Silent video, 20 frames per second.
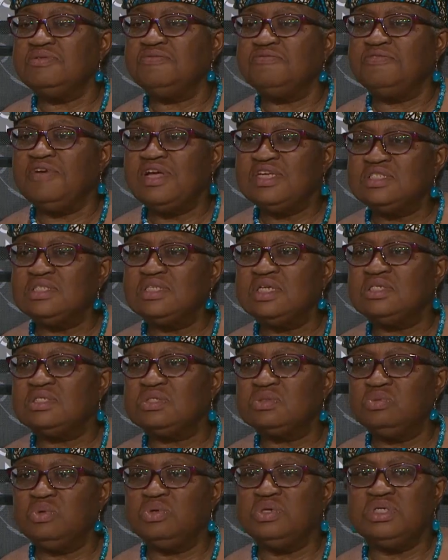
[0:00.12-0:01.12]
the
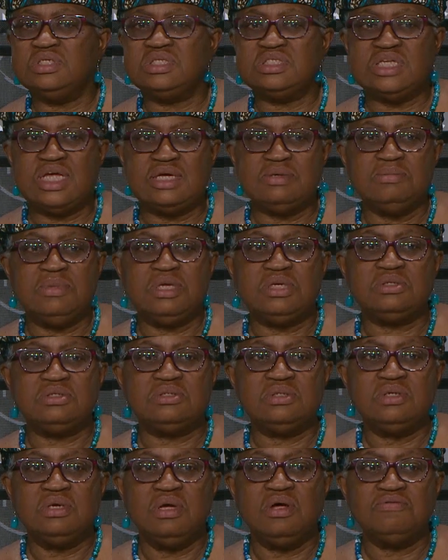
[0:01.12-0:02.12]
fastest growing
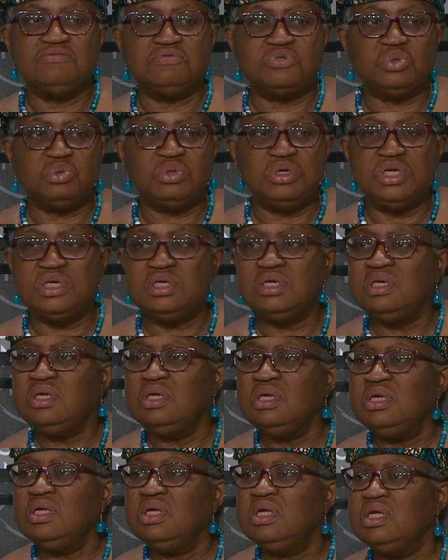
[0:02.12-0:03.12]
segment of trade
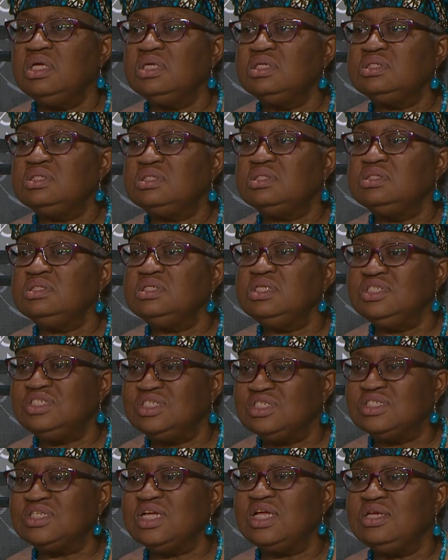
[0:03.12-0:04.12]
is
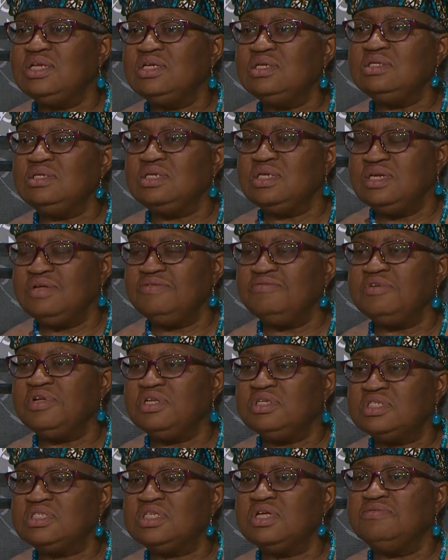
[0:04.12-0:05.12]
digitally
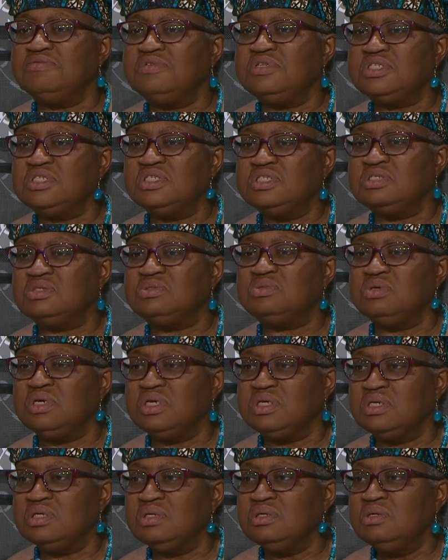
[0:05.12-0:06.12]
delivered services
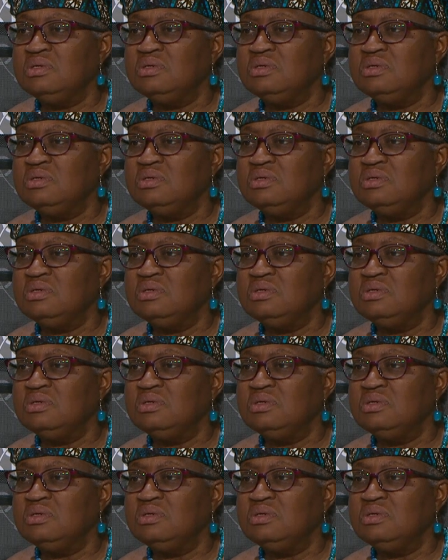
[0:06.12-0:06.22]
trade,